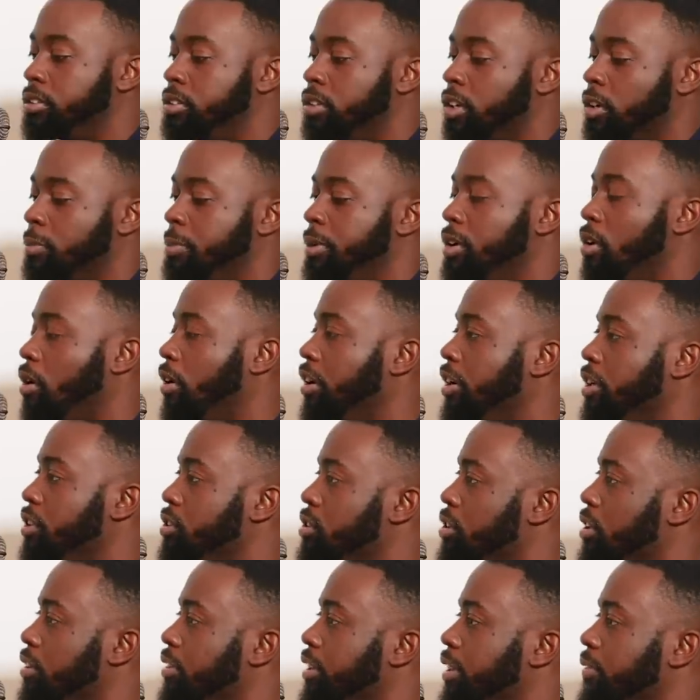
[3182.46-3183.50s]
took me on a
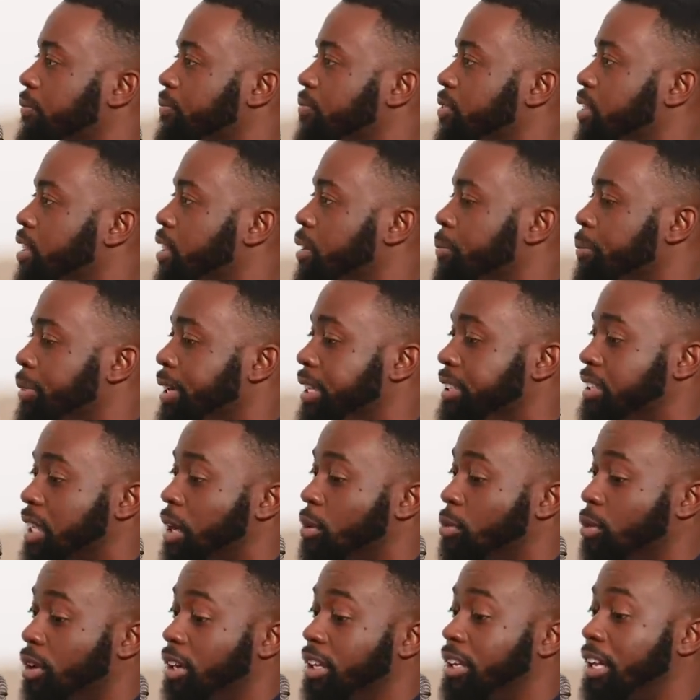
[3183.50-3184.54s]
journey because I
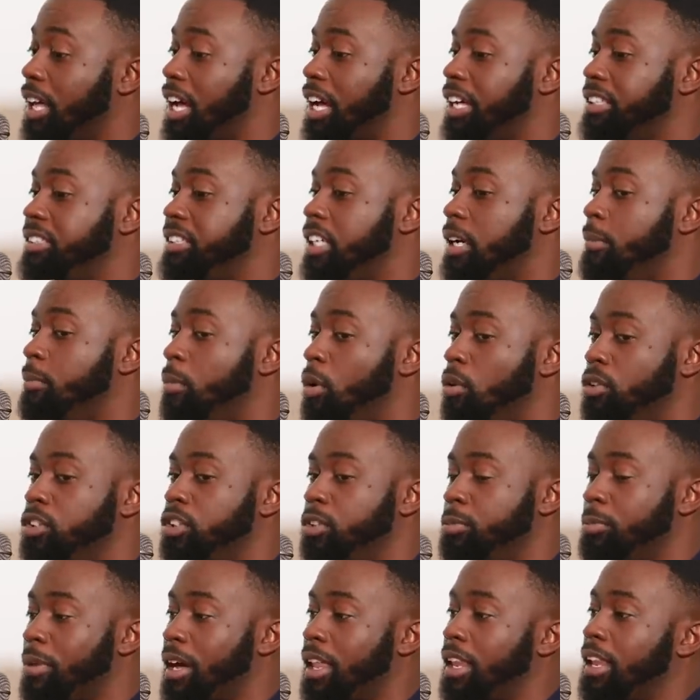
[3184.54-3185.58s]
realized that most
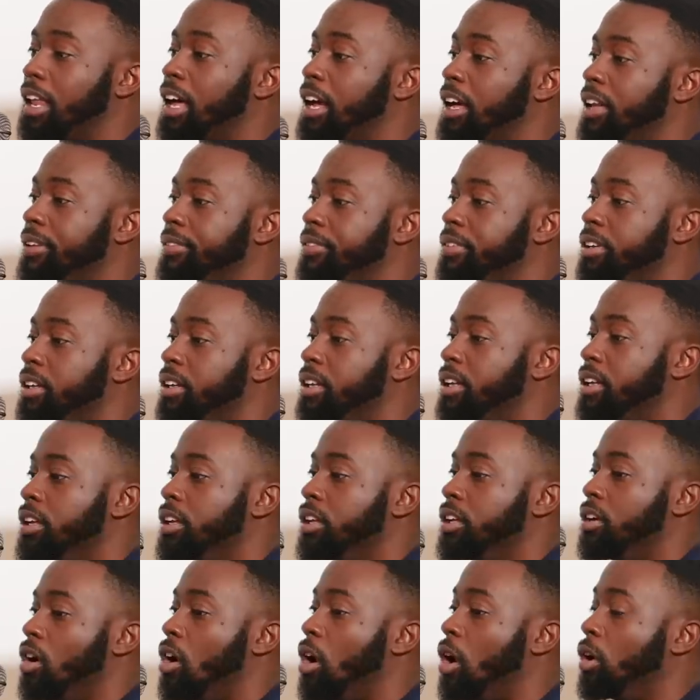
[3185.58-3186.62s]
of my life,
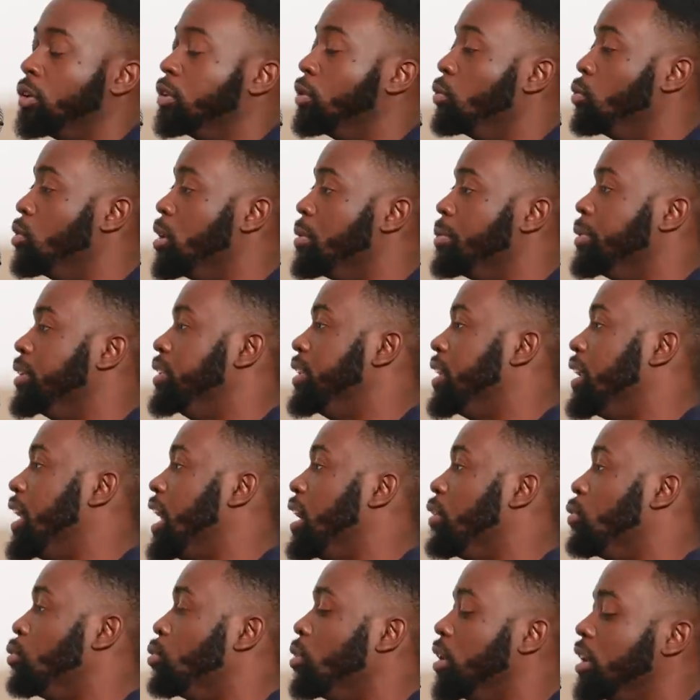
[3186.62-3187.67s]
all the women that
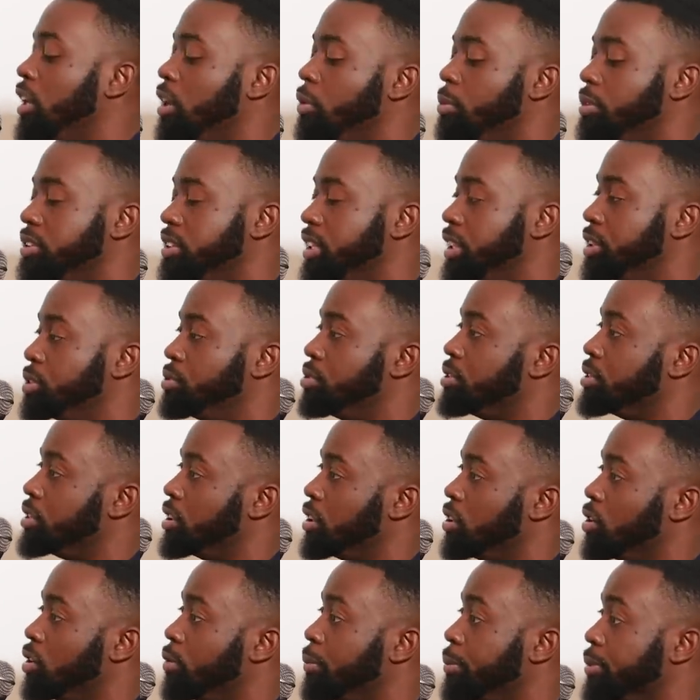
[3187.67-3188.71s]
I really was
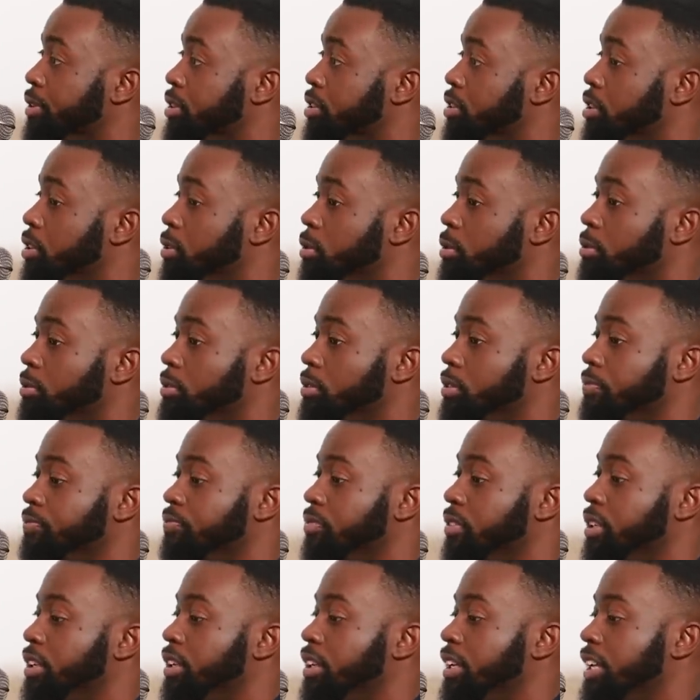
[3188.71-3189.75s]
interested in pursued,
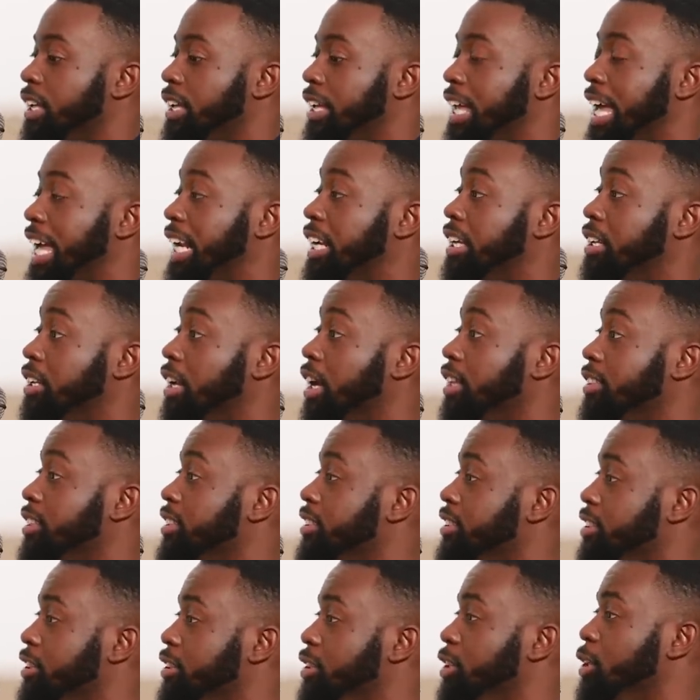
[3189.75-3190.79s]
it had
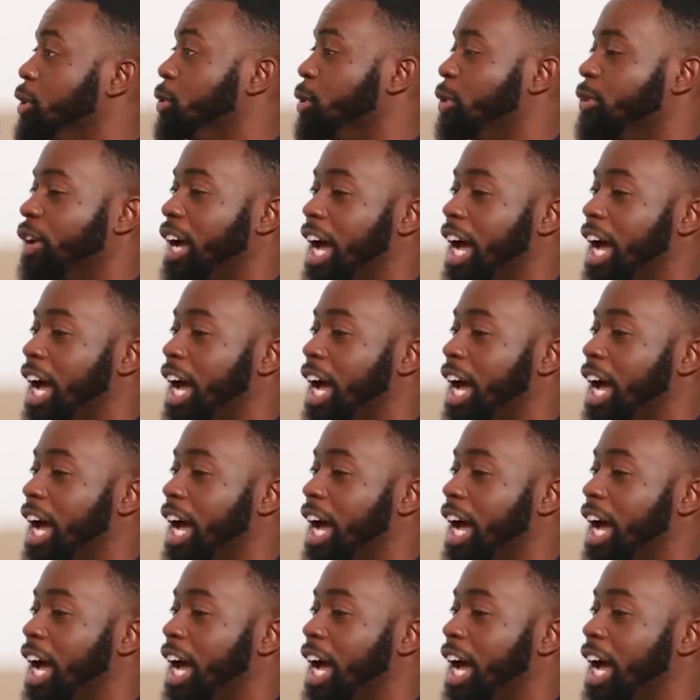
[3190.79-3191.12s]
nothing to do with